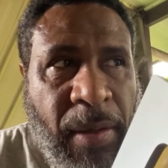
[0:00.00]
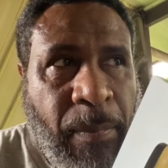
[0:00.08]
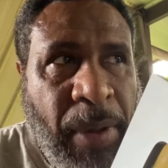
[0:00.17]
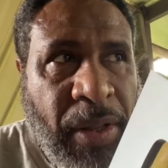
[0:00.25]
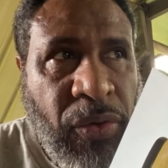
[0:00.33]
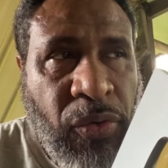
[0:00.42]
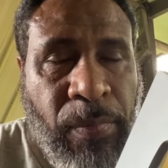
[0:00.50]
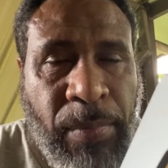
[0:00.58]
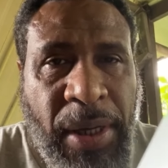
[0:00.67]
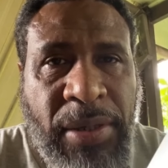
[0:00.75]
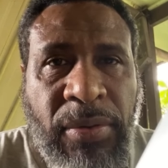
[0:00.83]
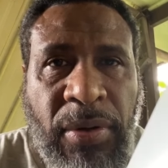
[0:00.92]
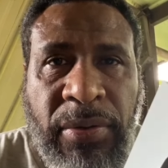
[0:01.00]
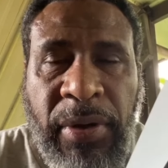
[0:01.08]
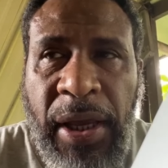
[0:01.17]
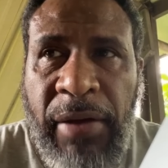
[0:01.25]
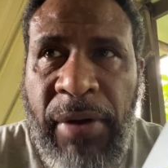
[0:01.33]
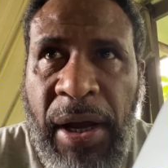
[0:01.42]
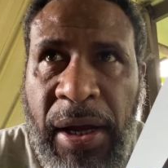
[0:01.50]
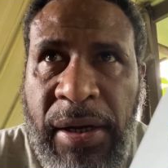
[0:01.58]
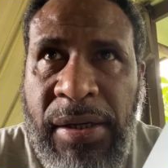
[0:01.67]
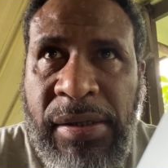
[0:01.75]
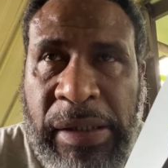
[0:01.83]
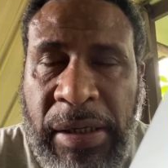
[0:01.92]
But you must also have other
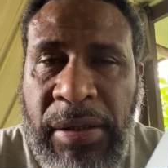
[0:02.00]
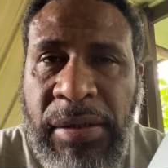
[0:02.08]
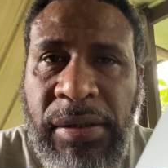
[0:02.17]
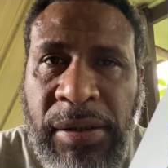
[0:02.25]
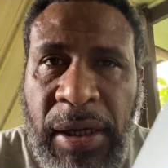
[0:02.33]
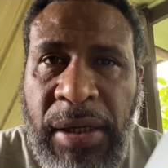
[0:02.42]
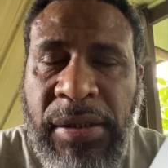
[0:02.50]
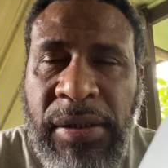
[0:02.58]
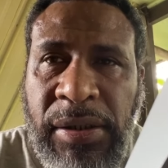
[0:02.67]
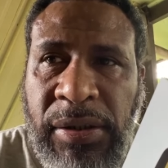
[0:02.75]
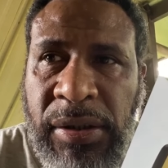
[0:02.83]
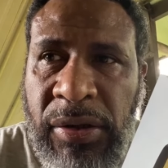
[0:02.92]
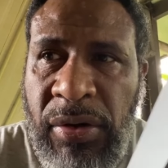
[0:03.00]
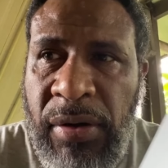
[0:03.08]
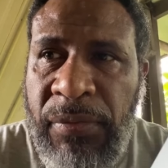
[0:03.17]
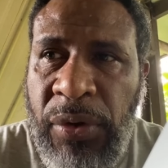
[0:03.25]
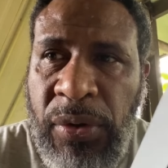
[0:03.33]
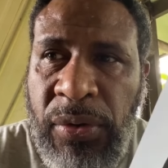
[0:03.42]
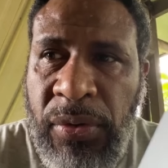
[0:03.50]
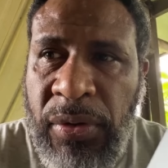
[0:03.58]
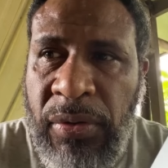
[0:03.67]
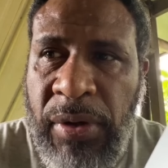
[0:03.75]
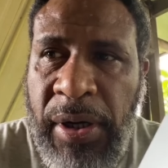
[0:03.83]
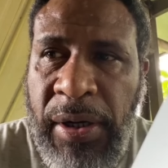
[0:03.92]
skill sets in order for you to
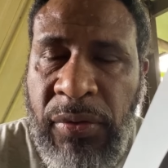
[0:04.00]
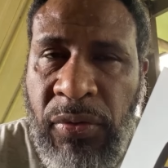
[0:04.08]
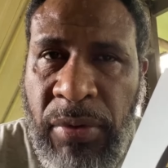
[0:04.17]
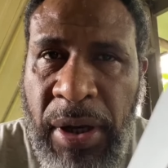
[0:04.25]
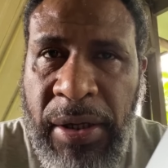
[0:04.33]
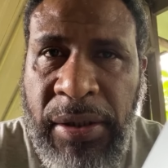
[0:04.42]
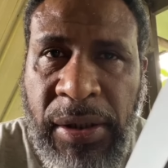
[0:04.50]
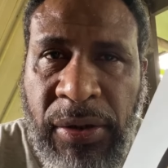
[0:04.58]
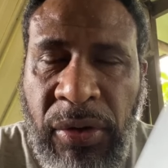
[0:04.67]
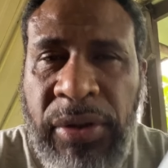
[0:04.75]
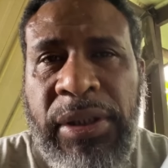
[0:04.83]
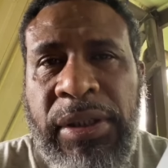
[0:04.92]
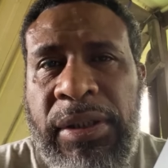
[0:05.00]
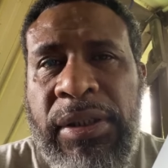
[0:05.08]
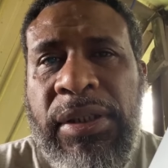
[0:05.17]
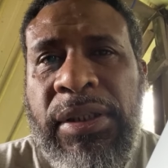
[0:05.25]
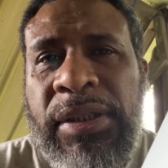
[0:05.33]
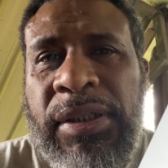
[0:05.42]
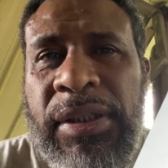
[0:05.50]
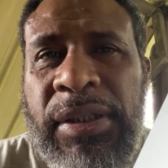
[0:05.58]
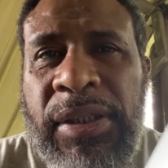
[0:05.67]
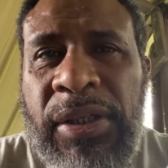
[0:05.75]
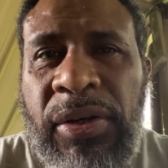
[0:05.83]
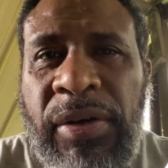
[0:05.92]
create quality content.
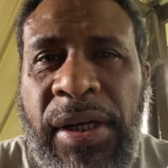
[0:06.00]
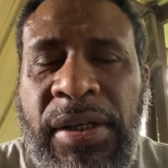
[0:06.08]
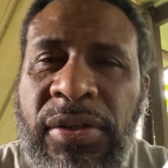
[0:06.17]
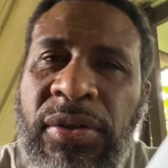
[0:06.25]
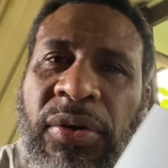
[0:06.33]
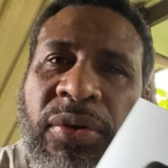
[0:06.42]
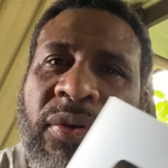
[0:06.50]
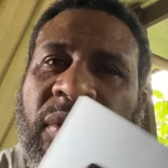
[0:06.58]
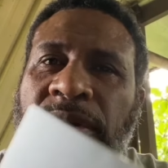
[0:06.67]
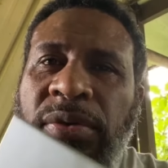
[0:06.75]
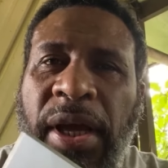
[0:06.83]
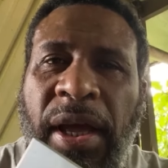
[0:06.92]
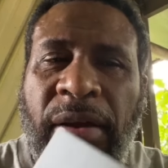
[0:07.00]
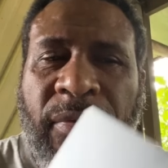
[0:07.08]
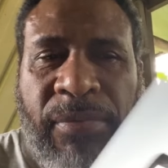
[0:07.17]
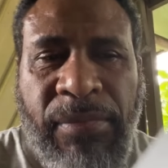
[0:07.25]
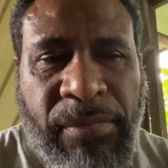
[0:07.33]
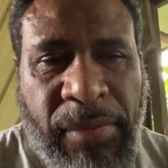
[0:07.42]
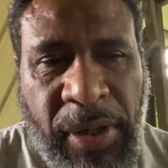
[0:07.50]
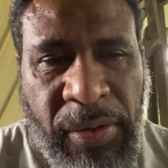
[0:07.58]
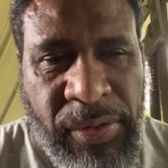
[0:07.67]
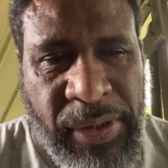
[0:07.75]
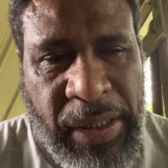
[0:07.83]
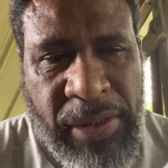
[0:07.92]
Right? So you need to have
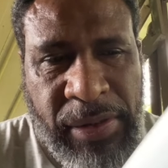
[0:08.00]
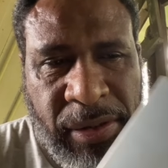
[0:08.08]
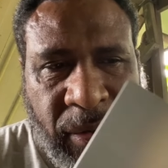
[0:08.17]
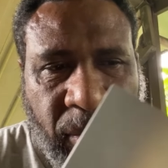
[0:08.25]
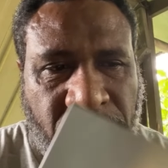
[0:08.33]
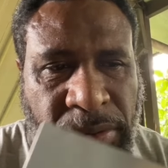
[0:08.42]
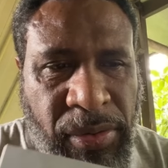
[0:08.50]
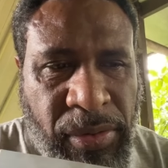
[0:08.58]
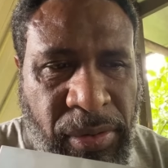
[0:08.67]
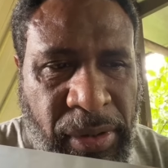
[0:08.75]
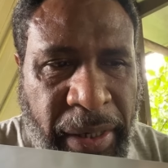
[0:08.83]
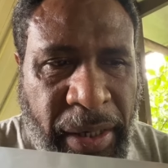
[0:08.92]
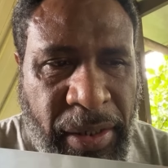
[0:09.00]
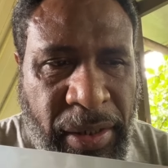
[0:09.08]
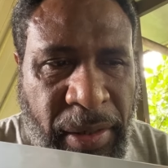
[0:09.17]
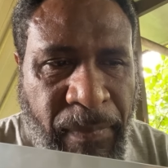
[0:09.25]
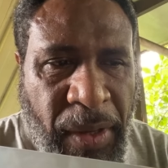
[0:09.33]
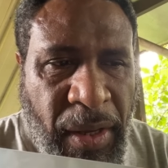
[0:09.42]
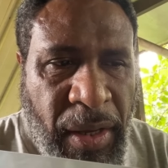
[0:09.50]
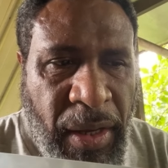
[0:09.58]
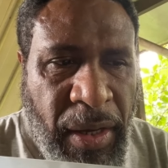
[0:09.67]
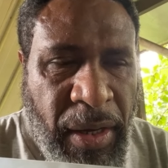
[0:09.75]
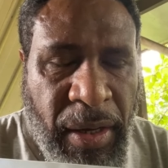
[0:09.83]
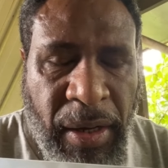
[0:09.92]
tools like
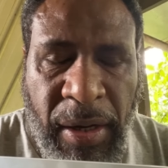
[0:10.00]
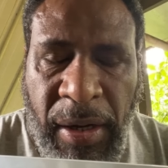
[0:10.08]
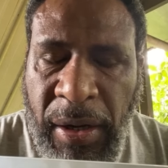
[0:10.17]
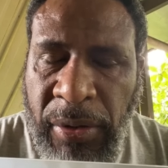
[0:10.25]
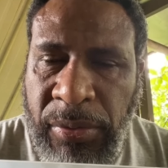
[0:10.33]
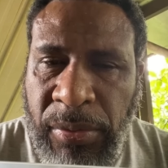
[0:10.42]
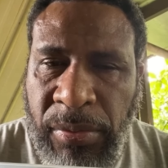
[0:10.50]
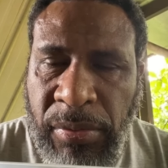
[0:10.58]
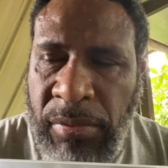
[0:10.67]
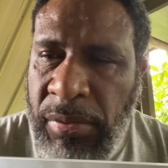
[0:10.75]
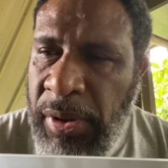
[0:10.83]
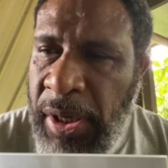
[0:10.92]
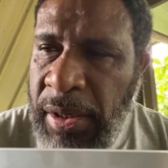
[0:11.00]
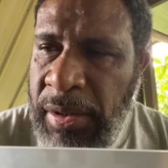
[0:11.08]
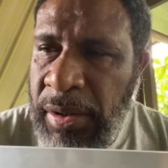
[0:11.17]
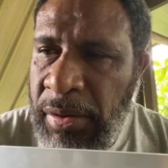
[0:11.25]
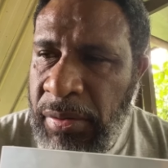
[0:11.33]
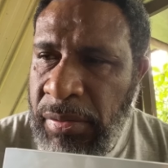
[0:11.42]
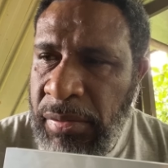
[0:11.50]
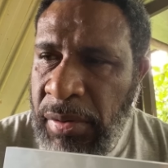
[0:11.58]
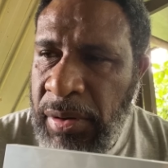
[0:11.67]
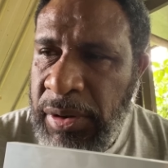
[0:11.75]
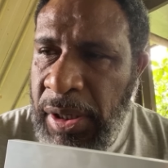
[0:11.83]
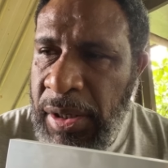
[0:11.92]
how to create
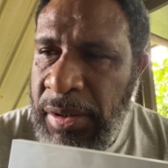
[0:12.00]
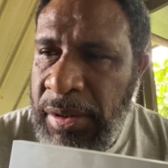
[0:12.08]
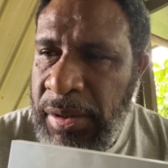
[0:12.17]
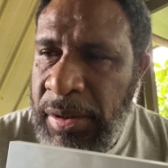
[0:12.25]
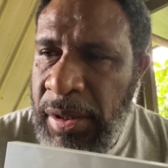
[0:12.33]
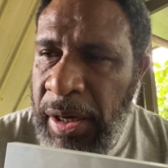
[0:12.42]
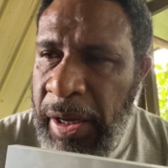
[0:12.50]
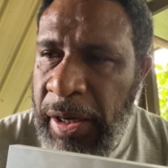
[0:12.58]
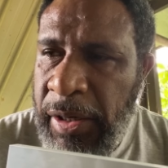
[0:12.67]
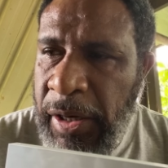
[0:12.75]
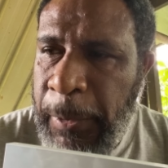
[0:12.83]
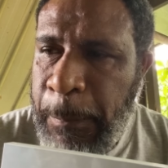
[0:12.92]
contents like